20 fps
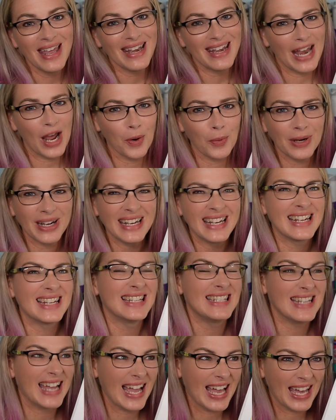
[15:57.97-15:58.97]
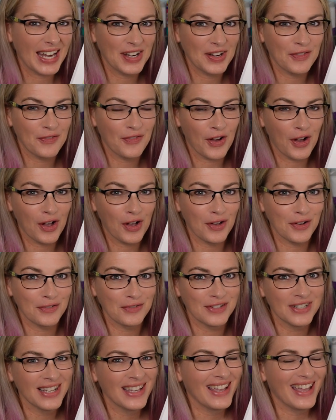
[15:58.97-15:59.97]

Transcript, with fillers: Now we're getting dad involved.